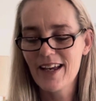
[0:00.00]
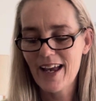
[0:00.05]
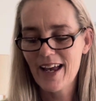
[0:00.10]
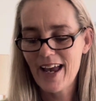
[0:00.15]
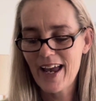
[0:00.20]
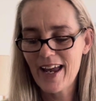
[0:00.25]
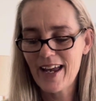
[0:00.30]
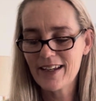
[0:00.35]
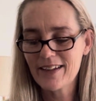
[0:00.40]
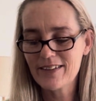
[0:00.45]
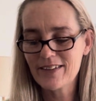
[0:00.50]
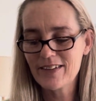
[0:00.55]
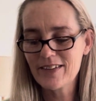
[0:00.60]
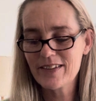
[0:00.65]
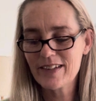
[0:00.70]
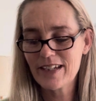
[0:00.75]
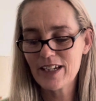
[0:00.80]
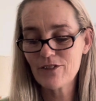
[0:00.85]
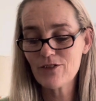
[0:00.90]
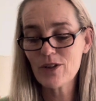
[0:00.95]

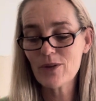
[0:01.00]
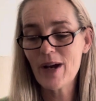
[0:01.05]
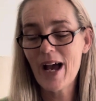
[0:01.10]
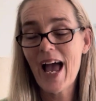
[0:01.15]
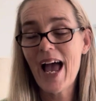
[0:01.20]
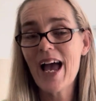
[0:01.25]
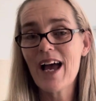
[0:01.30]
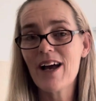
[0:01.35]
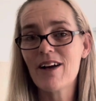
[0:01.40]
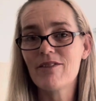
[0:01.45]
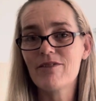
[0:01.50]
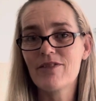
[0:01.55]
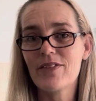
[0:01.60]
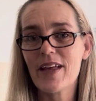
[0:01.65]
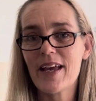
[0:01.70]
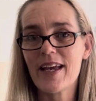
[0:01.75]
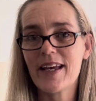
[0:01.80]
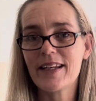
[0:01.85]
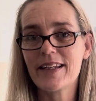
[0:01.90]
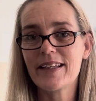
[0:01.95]
And if you have,
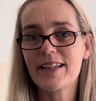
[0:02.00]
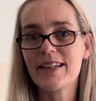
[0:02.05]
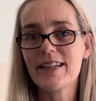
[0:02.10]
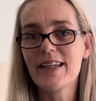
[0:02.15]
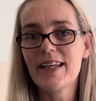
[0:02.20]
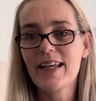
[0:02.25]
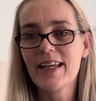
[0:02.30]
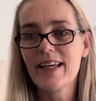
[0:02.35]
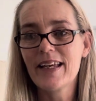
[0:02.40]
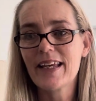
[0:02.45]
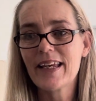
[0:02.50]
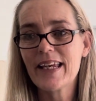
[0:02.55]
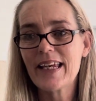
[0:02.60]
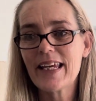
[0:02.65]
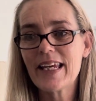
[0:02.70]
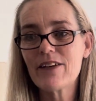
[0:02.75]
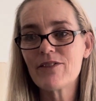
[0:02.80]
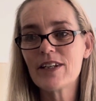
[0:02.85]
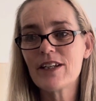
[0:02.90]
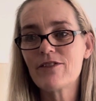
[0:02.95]
then
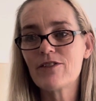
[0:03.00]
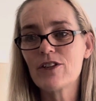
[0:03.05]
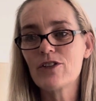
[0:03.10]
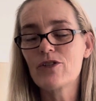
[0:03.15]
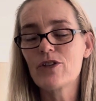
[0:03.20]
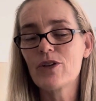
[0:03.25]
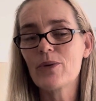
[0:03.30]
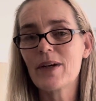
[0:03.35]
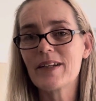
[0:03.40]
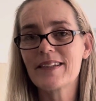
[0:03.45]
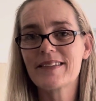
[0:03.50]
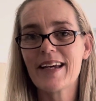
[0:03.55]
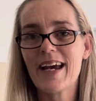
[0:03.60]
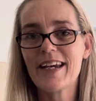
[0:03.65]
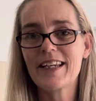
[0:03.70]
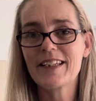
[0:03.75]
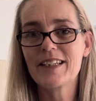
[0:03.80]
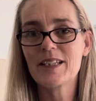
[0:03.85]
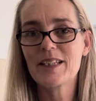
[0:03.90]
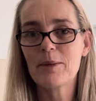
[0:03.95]
even if you do
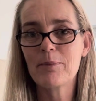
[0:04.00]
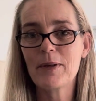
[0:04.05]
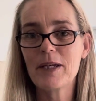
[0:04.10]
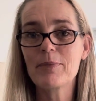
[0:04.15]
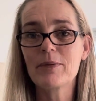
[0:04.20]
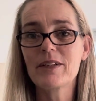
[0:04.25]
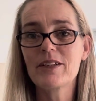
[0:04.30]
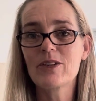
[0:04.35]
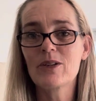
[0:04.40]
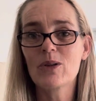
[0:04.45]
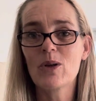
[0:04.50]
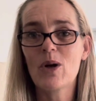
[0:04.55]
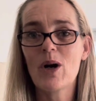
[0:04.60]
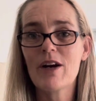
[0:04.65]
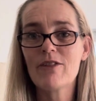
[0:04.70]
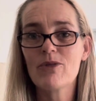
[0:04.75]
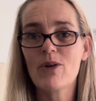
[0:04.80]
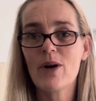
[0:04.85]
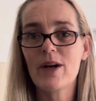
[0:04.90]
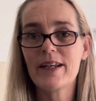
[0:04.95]
entertain the people in your
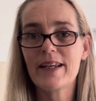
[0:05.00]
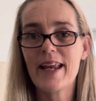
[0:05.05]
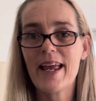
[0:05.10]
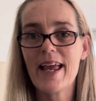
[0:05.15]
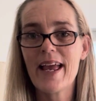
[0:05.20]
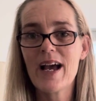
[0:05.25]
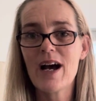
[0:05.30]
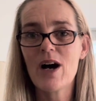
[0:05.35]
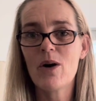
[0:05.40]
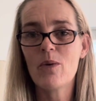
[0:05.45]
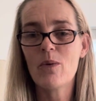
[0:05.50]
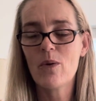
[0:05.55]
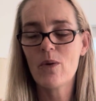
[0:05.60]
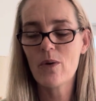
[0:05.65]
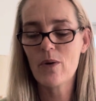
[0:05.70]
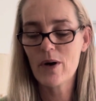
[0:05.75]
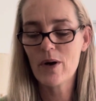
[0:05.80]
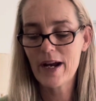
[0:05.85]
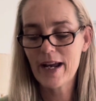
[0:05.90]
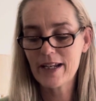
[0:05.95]
life right now
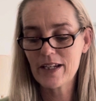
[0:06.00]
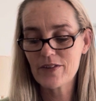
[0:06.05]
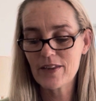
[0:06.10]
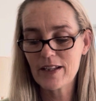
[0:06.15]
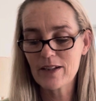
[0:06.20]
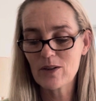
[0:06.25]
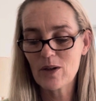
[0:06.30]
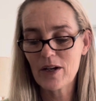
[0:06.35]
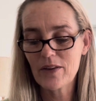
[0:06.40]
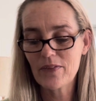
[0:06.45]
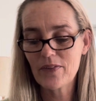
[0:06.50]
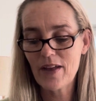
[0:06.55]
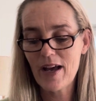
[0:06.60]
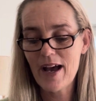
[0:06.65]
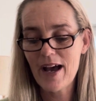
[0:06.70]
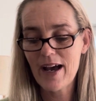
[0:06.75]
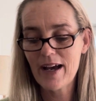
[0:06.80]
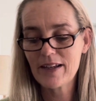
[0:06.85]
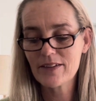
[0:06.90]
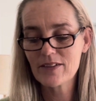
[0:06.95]
or anything like
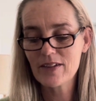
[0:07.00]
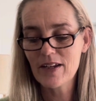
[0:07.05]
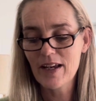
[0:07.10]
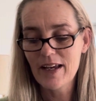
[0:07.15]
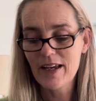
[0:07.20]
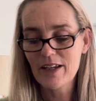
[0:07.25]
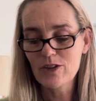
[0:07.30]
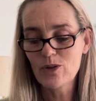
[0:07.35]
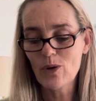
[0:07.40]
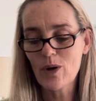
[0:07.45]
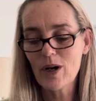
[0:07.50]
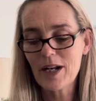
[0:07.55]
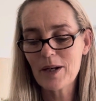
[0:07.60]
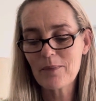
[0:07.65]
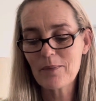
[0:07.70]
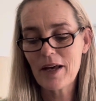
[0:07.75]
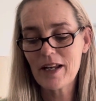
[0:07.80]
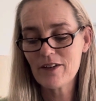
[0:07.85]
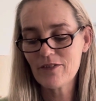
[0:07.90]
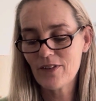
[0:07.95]
that, you're going to
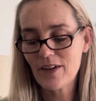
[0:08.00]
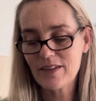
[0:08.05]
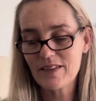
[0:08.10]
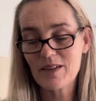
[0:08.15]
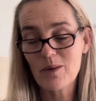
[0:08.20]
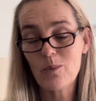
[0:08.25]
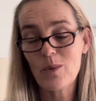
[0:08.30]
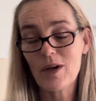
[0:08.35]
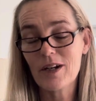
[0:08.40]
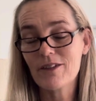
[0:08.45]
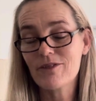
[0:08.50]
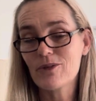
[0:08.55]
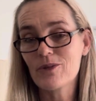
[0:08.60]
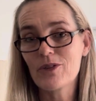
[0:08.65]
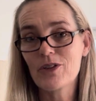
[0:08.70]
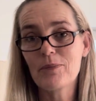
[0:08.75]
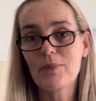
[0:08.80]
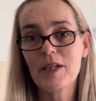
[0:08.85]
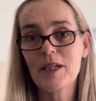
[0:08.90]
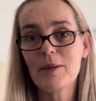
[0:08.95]
manifest some wonderful
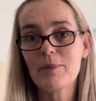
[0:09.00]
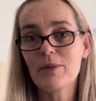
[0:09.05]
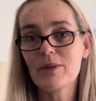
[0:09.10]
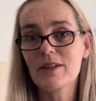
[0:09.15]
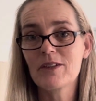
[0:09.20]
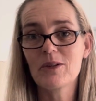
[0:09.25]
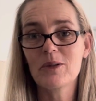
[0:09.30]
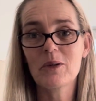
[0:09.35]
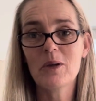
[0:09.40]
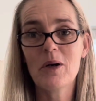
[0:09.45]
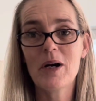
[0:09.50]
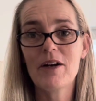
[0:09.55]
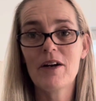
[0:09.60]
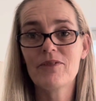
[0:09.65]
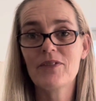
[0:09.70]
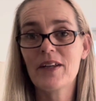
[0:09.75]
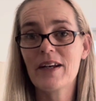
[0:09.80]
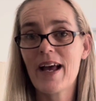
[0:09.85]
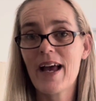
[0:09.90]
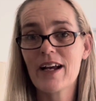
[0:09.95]
new people in your life
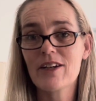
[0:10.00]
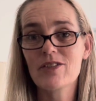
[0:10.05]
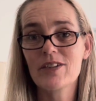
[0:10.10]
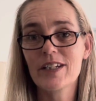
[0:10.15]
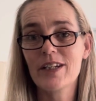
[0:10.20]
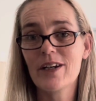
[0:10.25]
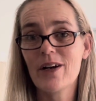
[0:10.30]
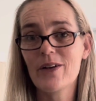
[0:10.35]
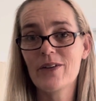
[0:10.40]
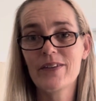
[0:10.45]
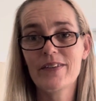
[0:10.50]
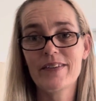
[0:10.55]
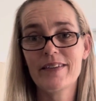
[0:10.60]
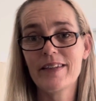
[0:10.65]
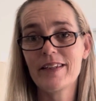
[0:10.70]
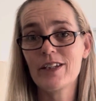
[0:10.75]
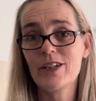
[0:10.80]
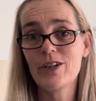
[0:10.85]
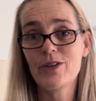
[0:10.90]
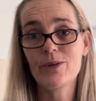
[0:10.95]
that are actually going to
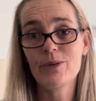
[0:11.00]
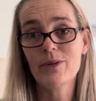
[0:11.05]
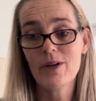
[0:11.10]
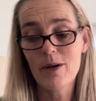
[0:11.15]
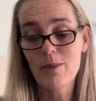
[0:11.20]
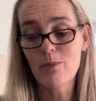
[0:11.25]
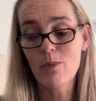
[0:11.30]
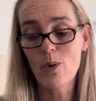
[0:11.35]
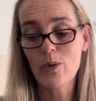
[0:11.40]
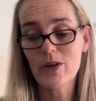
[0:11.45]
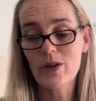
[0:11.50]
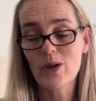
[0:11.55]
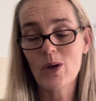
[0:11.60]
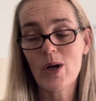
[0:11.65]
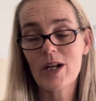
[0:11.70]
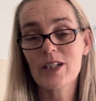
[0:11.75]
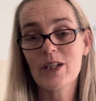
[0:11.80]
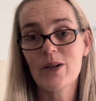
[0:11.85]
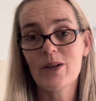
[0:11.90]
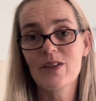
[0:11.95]
see you more than
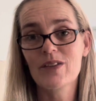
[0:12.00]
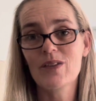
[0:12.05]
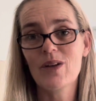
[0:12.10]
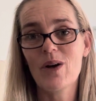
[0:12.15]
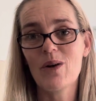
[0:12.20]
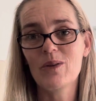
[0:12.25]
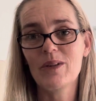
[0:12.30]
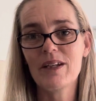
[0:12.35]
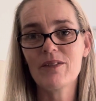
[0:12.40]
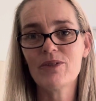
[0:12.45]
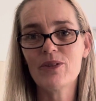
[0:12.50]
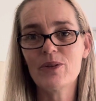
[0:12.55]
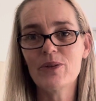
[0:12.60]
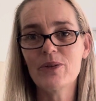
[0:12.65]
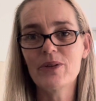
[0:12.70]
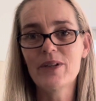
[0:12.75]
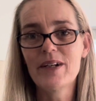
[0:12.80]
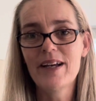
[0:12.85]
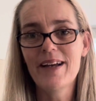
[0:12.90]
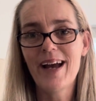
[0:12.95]
likely on a soul
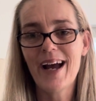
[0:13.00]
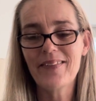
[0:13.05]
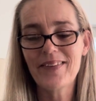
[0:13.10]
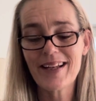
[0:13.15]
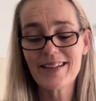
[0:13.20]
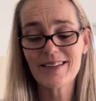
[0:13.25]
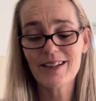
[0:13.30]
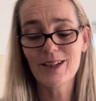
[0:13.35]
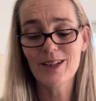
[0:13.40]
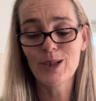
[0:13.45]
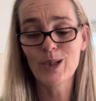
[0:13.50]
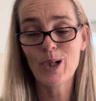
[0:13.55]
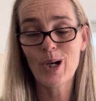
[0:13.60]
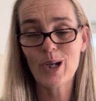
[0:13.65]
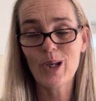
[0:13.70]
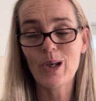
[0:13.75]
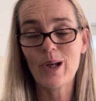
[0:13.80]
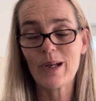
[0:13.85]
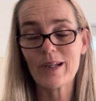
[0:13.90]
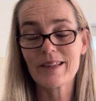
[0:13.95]
level. And that's a
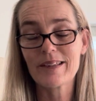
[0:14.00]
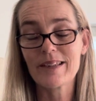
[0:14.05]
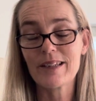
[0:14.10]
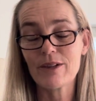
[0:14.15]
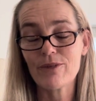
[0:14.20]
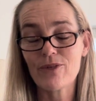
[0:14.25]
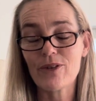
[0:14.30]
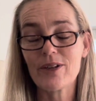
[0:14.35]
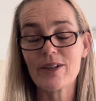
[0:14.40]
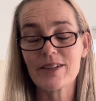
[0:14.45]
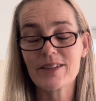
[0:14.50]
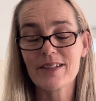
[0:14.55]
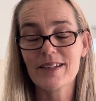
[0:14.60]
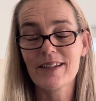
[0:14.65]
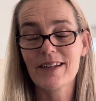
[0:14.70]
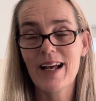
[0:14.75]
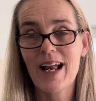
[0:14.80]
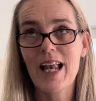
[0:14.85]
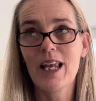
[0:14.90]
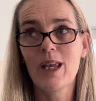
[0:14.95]
lot different
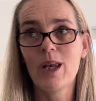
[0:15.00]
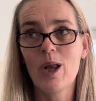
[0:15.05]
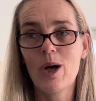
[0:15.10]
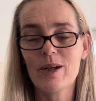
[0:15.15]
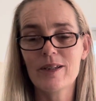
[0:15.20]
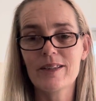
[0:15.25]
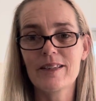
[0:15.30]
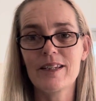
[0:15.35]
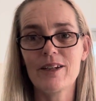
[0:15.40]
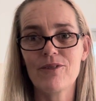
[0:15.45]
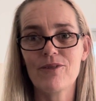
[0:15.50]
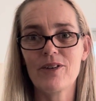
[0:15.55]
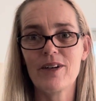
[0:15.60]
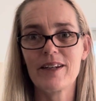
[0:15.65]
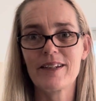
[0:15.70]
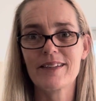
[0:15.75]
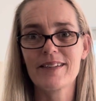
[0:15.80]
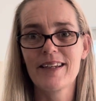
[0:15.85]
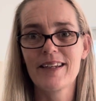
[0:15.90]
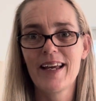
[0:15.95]

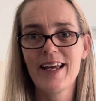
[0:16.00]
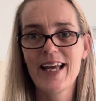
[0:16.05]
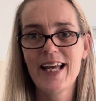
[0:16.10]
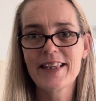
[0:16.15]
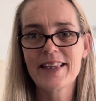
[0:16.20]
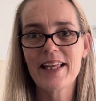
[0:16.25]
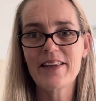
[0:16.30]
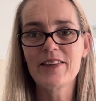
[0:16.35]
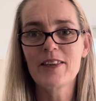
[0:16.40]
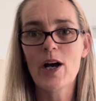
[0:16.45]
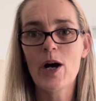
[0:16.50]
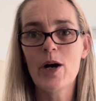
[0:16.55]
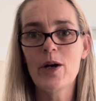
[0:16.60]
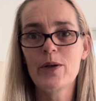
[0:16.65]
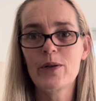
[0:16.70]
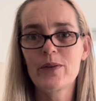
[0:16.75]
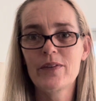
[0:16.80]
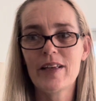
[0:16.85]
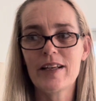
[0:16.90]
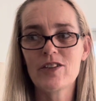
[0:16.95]
than
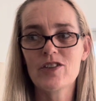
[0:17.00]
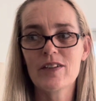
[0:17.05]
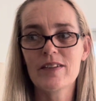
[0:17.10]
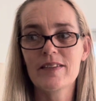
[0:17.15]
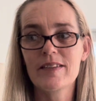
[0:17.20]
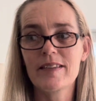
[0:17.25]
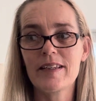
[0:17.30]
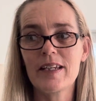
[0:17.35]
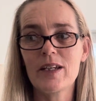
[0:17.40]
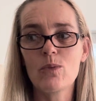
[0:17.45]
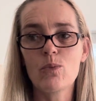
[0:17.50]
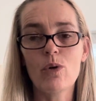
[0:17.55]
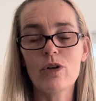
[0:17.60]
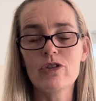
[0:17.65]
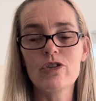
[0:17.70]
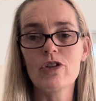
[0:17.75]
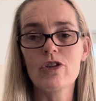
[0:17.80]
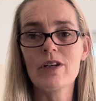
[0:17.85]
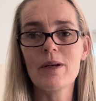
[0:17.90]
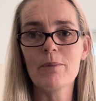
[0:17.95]
those that just see
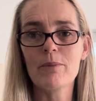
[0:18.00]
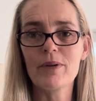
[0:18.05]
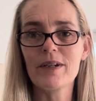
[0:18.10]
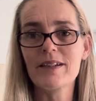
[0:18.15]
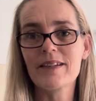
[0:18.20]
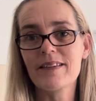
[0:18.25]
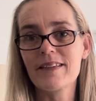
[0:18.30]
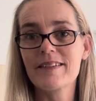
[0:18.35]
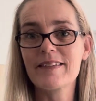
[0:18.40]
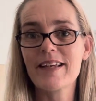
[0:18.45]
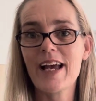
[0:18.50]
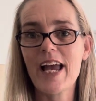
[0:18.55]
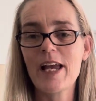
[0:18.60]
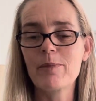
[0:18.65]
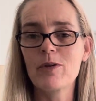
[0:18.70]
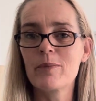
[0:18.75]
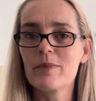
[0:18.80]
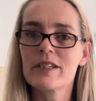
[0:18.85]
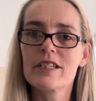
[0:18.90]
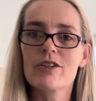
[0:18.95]
what you can bring to the
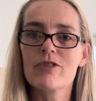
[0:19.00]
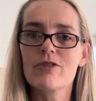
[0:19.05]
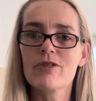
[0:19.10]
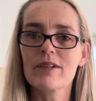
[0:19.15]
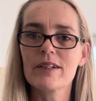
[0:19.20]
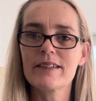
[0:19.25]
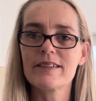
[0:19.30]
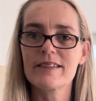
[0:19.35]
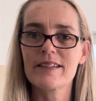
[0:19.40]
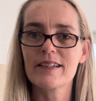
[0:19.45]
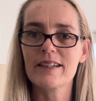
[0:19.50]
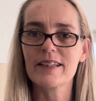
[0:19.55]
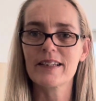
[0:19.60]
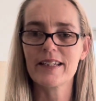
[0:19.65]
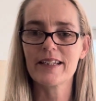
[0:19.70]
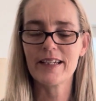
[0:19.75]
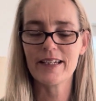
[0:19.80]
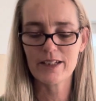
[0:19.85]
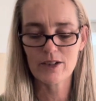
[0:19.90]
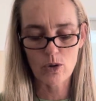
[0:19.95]
table
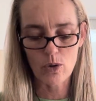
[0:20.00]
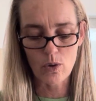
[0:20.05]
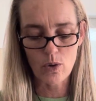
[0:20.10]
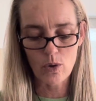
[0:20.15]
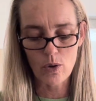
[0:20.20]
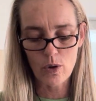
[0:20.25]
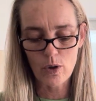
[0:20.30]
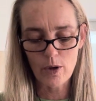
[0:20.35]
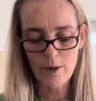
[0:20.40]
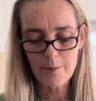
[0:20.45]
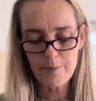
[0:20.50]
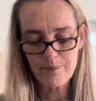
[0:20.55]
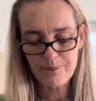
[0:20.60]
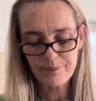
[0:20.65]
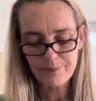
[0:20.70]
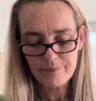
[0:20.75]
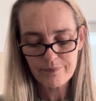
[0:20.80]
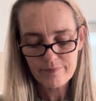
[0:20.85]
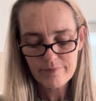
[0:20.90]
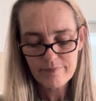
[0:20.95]
materialistically or,
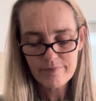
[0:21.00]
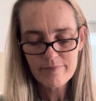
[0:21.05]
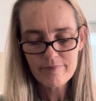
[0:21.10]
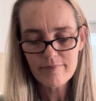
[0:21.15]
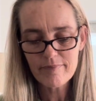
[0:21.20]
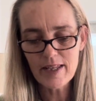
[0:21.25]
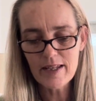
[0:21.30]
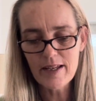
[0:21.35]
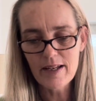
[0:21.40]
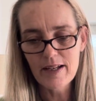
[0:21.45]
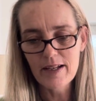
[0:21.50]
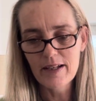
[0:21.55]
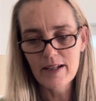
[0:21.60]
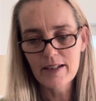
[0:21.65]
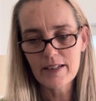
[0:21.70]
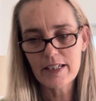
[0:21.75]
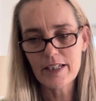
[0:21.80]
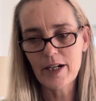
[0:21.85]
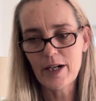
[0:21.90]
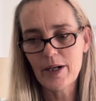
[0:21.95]

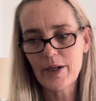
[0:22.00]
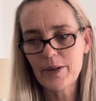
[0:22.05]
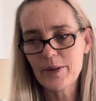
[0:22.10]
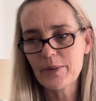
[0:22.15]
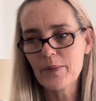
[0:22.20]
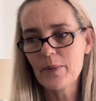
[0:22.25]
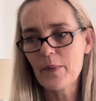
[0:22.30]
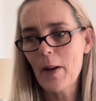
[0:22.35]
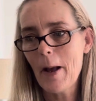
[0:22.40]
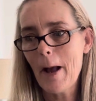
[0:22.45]
you know,